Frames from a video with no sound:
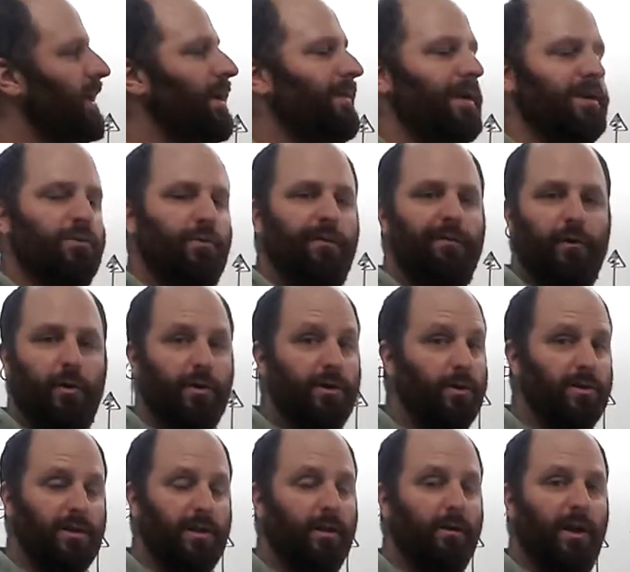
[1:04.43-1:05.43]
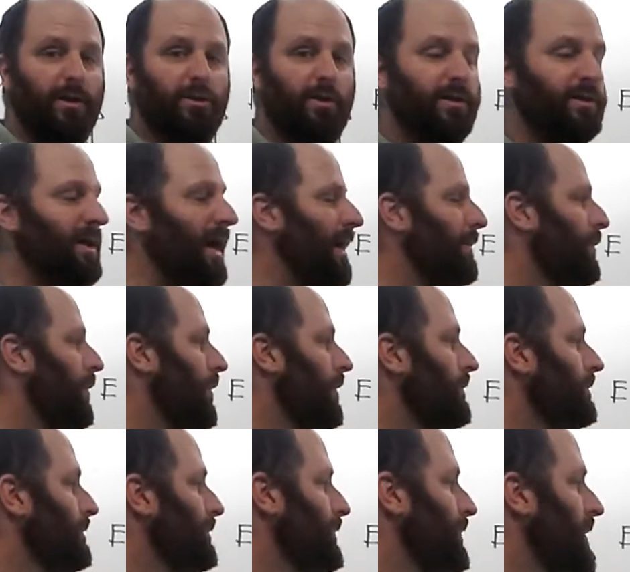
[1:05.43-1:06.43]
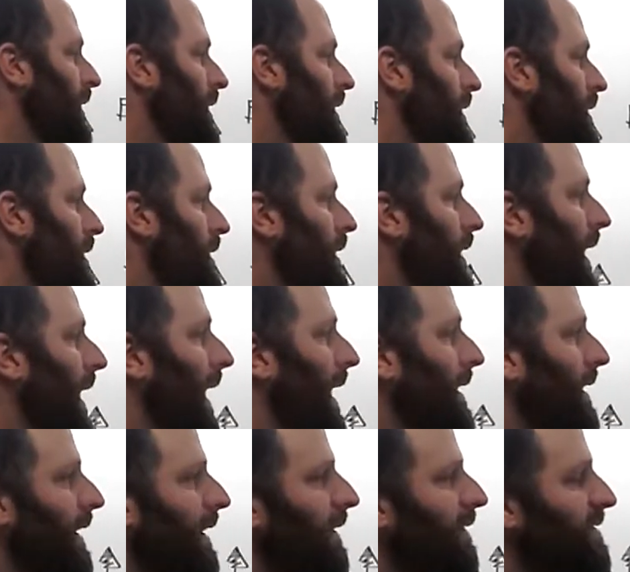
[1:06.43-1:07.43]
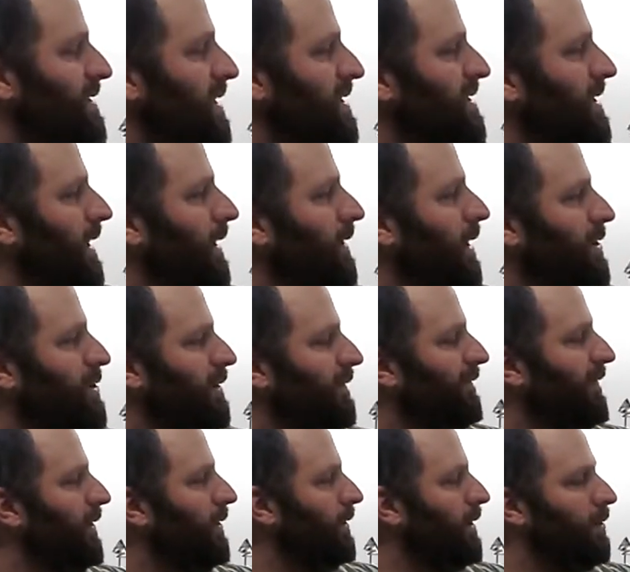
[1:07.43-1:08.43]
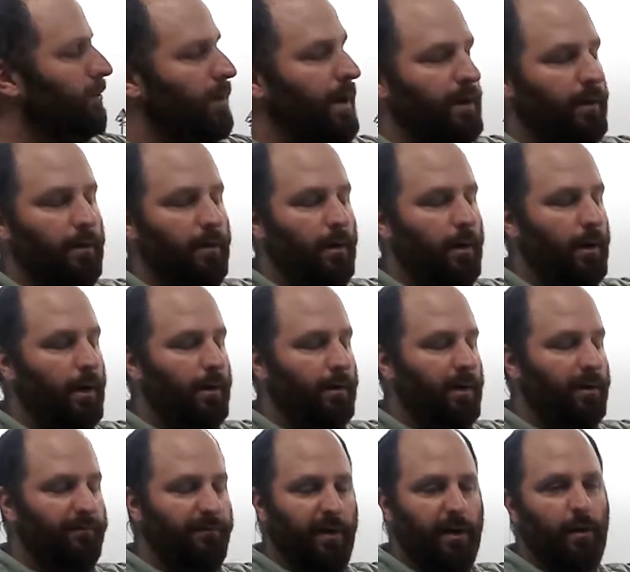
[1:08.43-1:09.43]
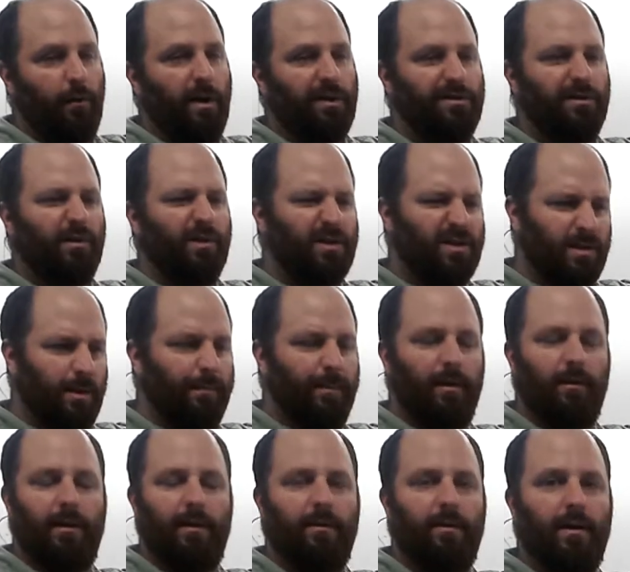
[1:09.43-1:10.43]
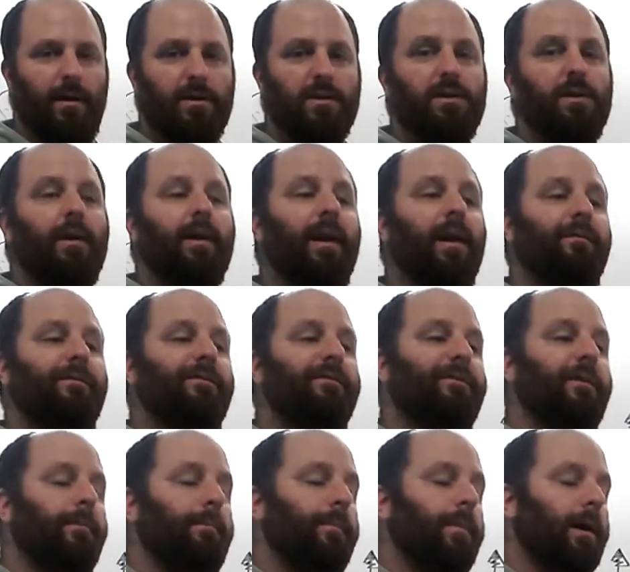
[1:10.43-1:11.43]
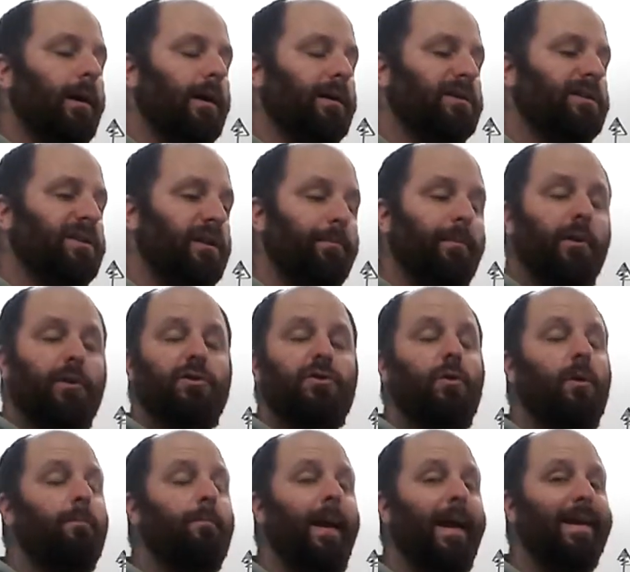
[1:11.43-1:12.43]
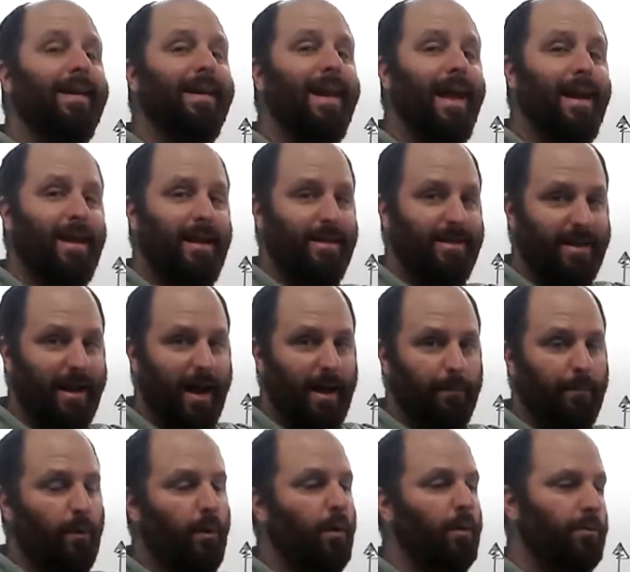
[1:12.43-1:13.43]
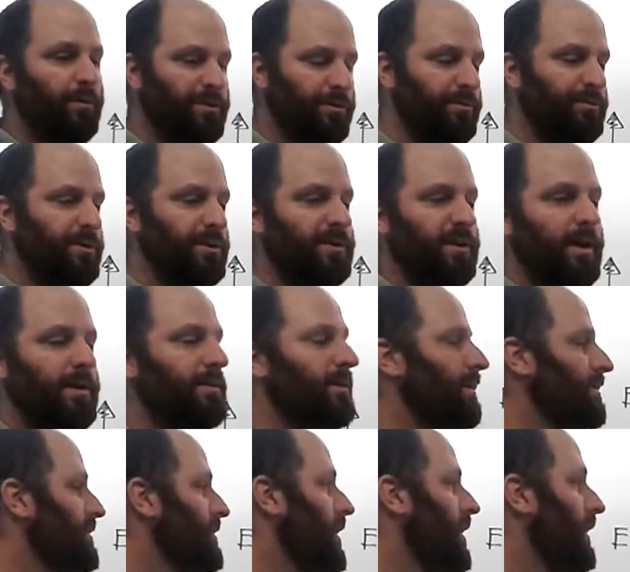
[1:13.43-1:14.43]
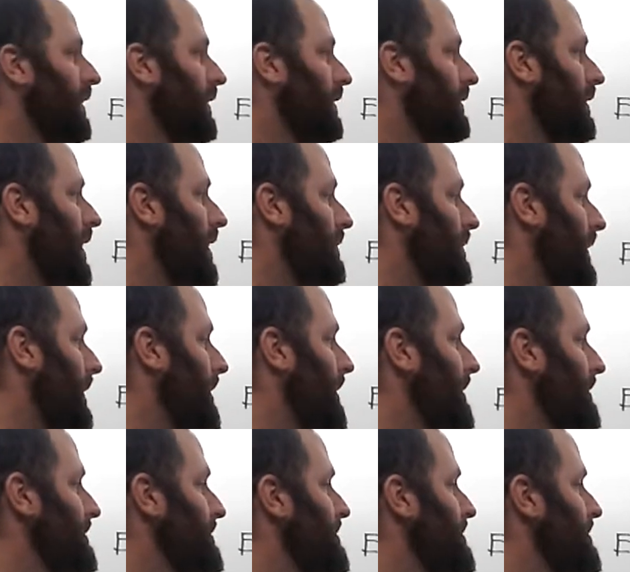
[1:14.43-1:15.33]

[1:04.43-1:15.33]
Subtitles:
again, that's referred to as an electric dipole, and it gives us an electric field configuration looks something like this. Again, similar to a magnetic dipole, which we just got done talking a lot about.